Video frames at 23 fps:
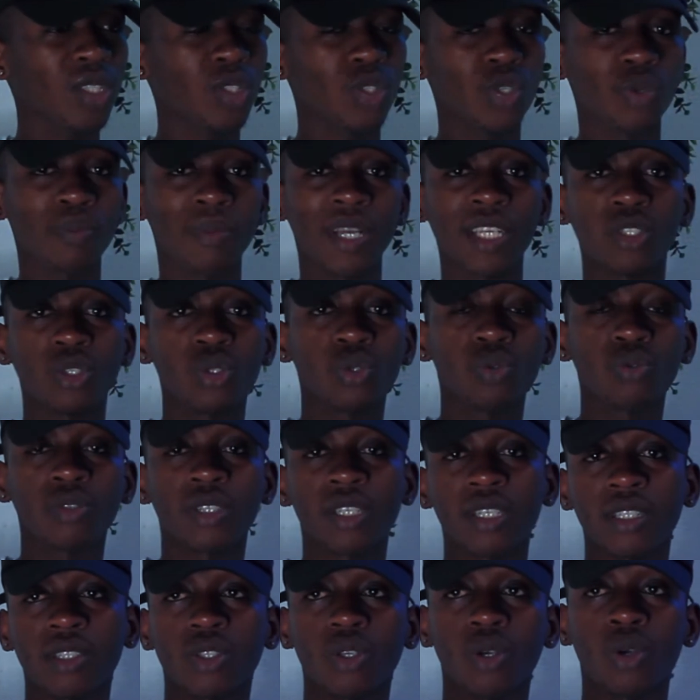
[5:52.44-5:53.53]
to my
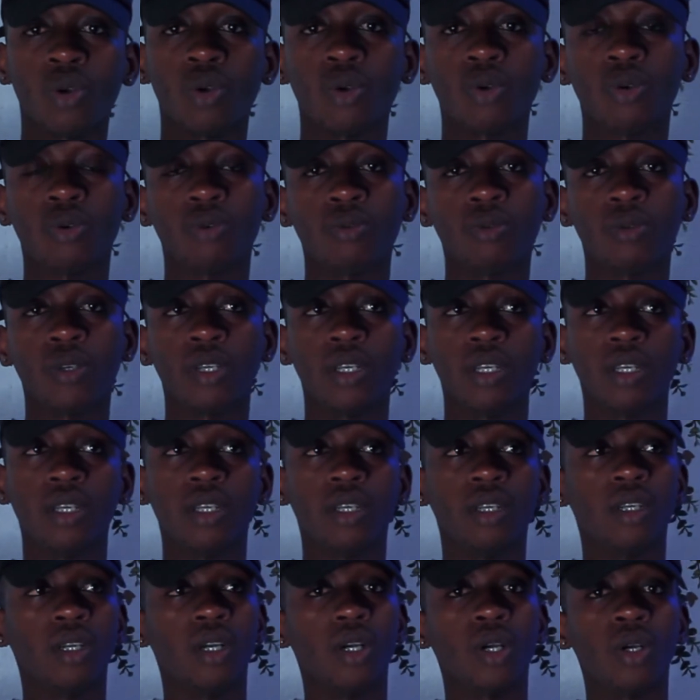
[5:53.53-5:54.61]
students or
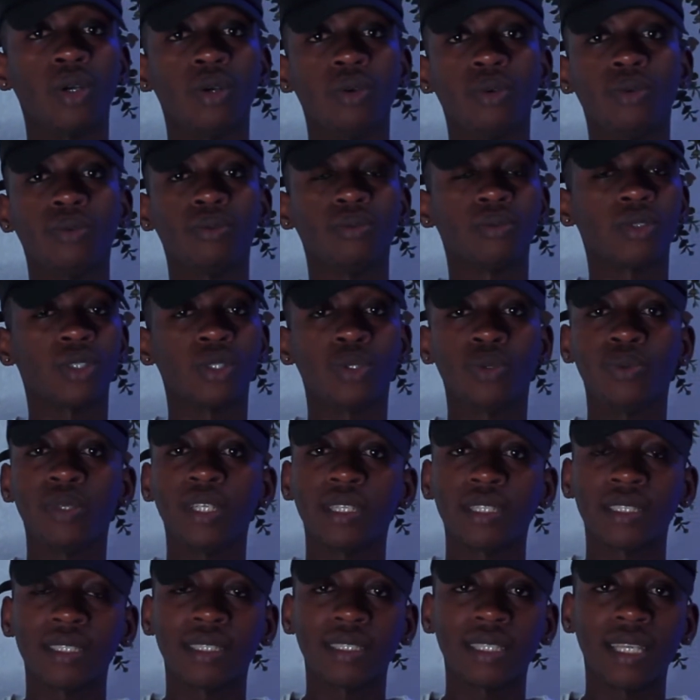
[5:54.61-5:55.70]
or
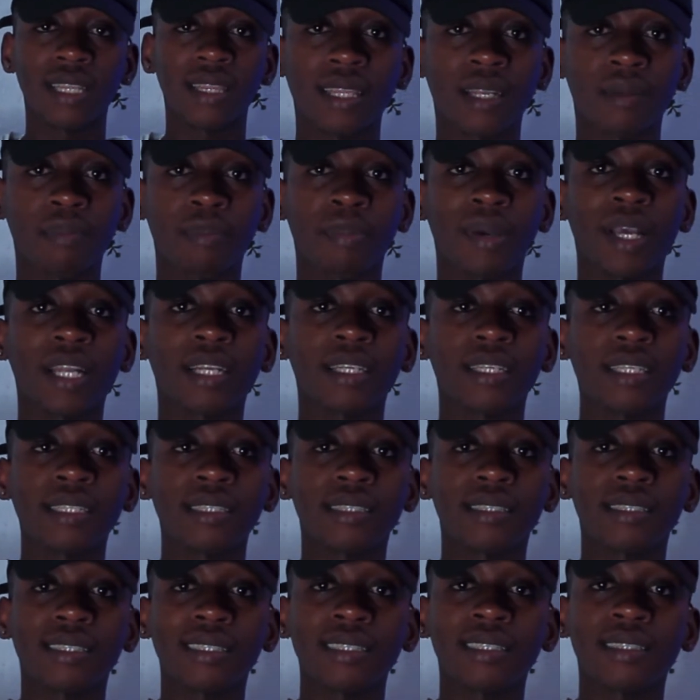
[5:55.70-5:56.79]
doing this and that, but
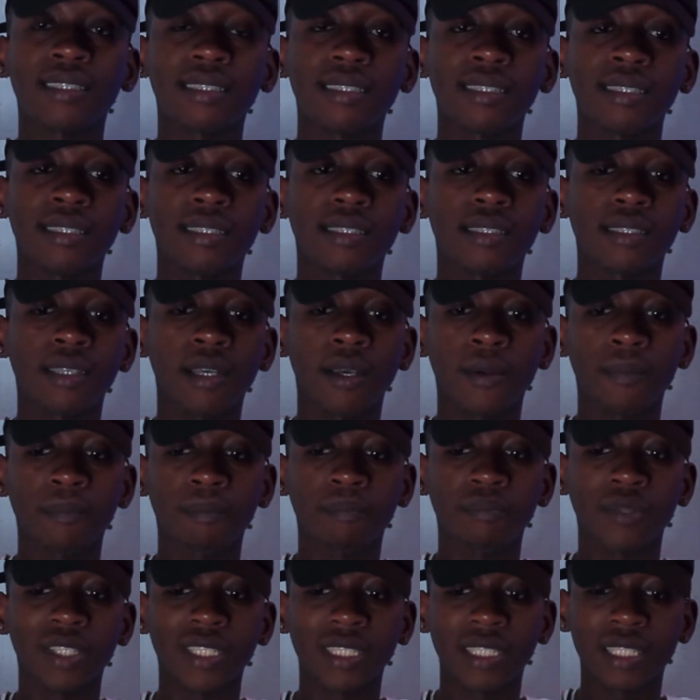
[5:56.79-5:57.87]
it's it's it's
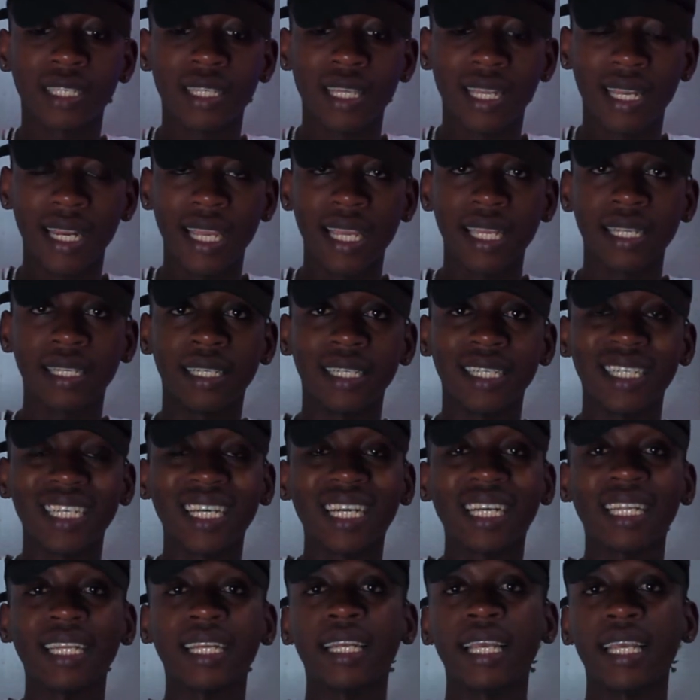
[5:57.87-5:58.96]
um trading
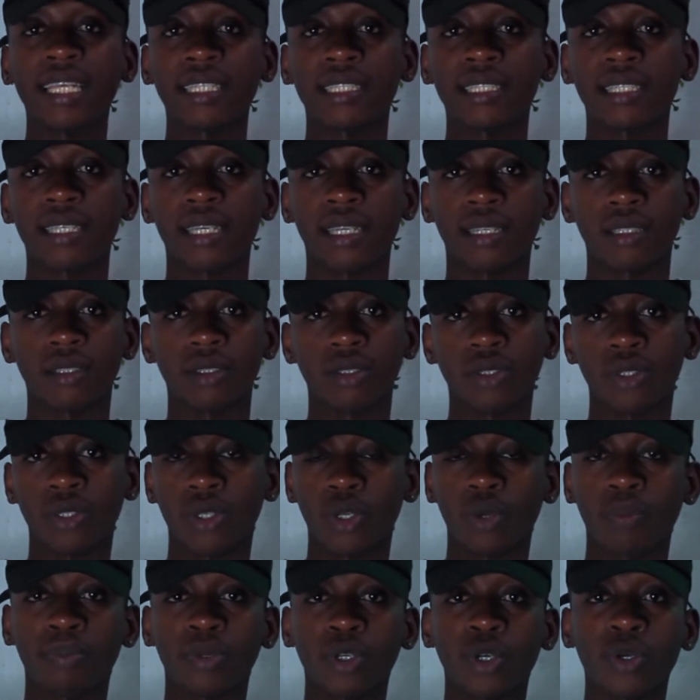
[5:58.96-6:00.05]
related, you
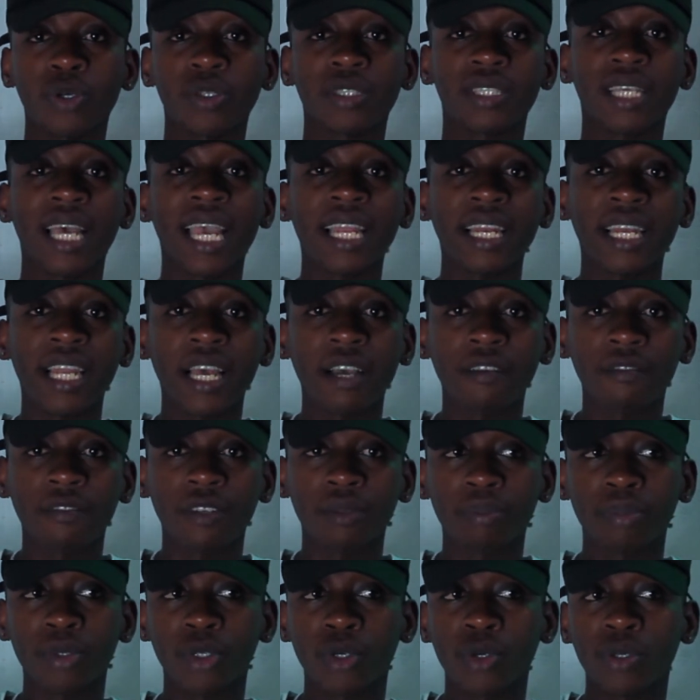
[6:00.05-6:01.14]
know, because I love
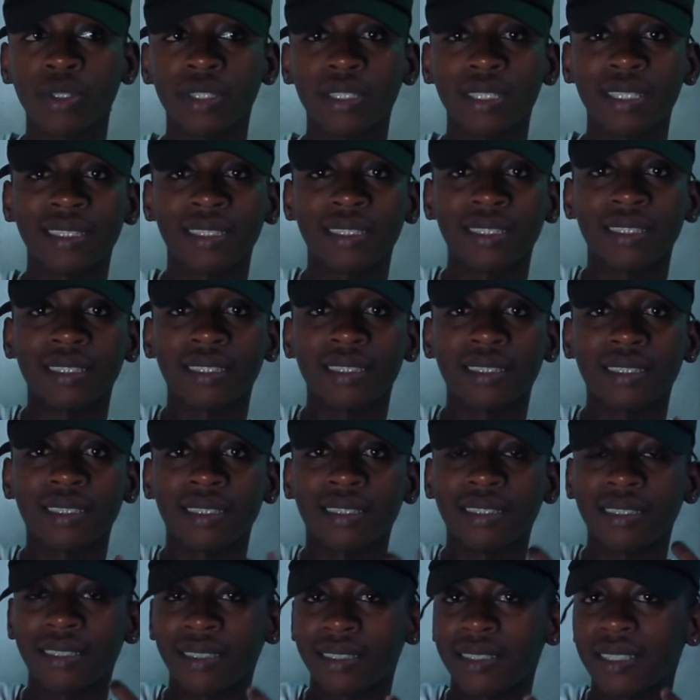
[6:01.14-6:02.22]
it, because it's
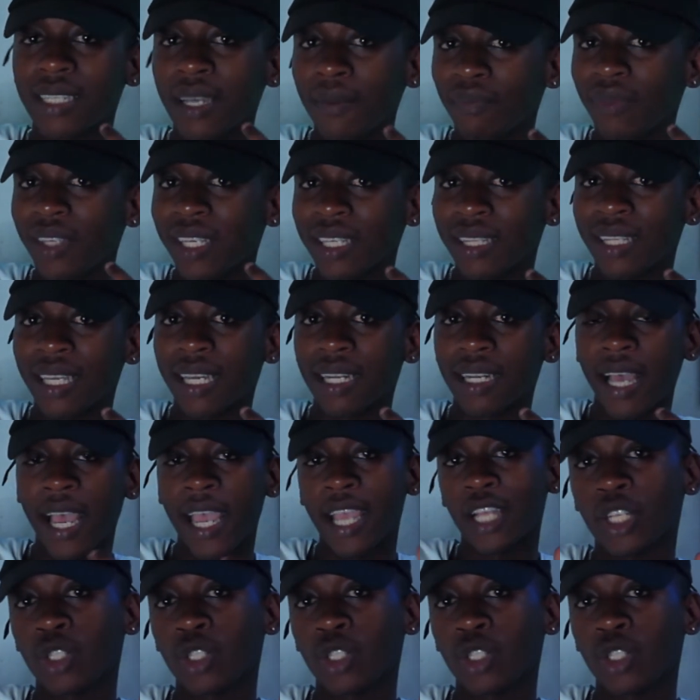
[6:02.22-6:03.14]
it's, it's something that I